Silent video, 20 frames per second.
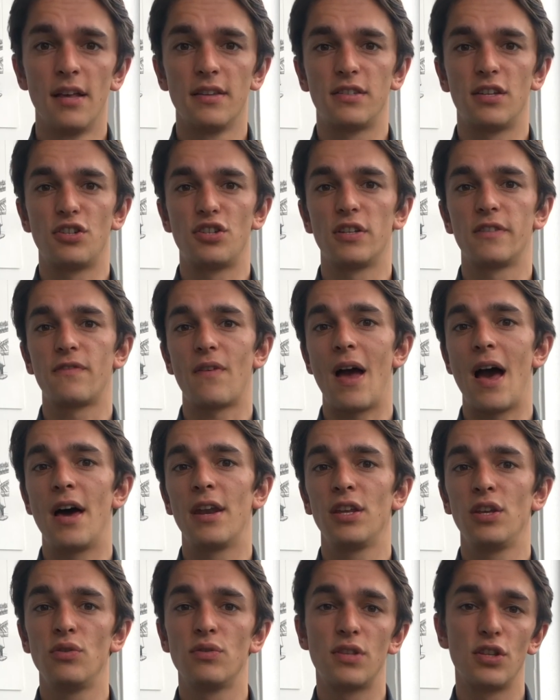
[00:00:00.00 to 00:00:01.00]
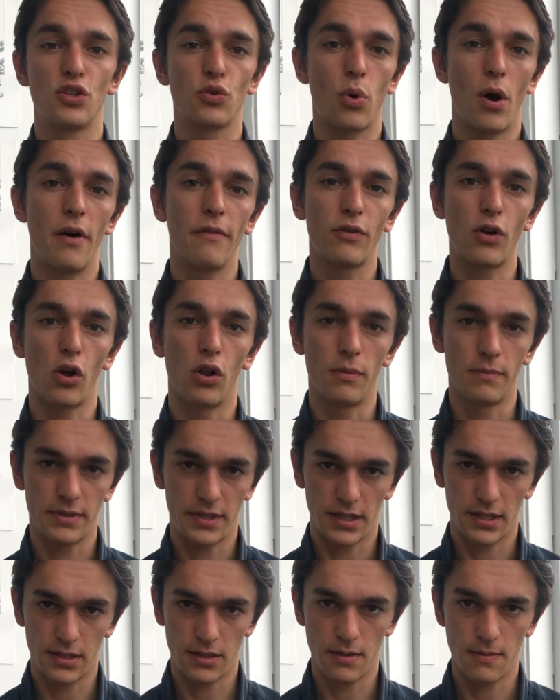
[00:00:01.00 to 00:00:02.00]
such as for how to use the 12-column
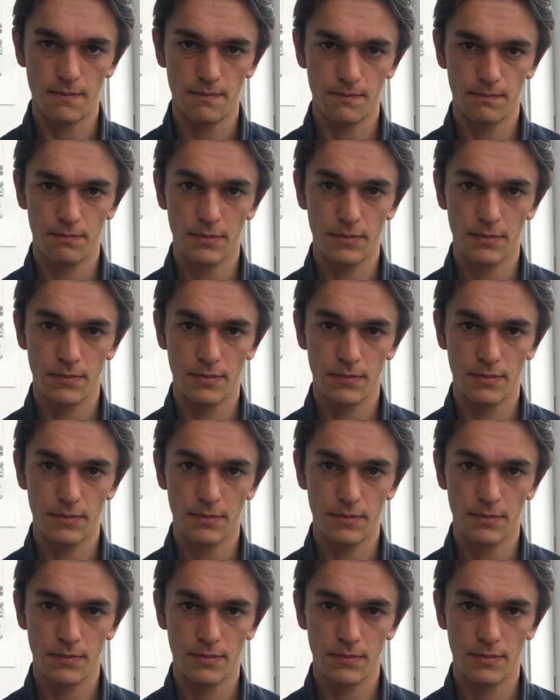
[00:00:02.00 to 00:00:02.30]
system,